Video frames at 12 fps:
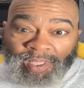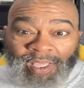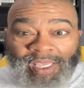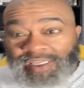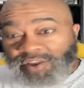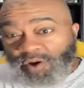
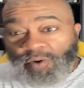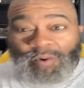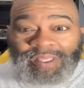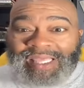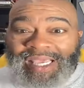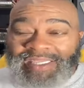And so
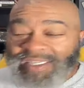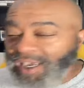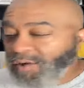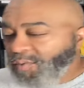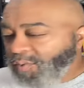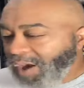with that
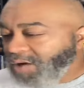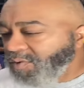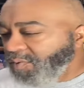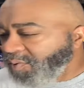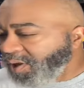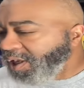said, why don't
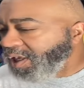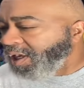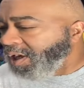we